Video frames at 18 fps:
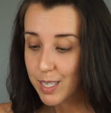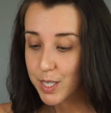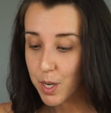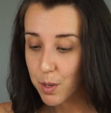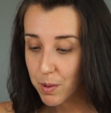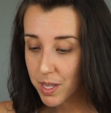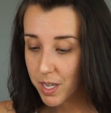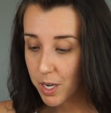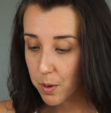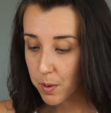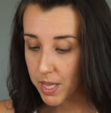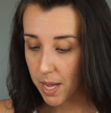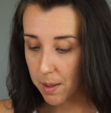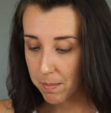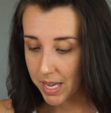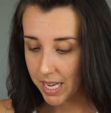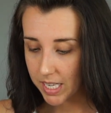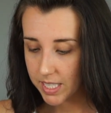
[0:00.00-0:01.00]
don't really know what
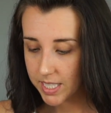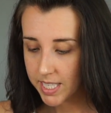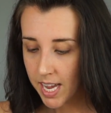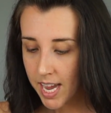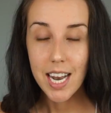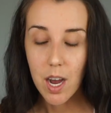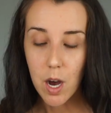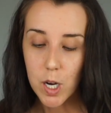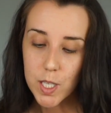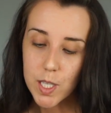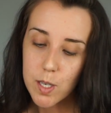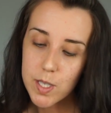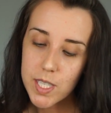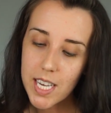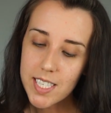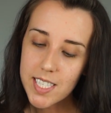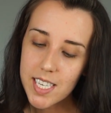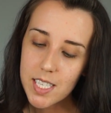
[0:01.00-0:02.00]
that means. It also
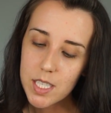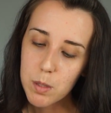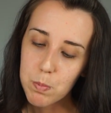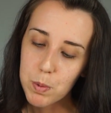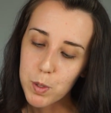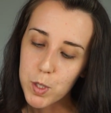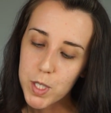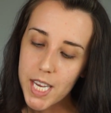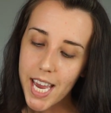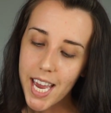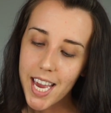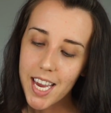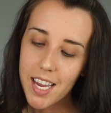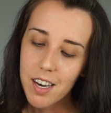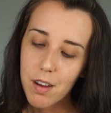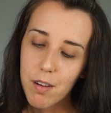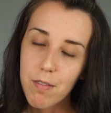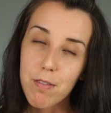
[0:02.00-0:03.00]
says it's
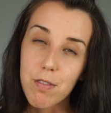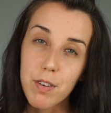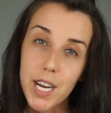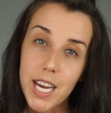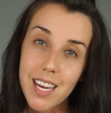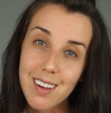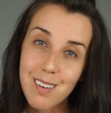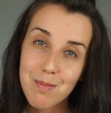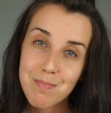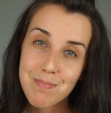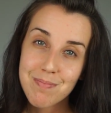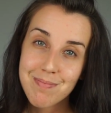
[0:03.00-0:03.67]
butane free.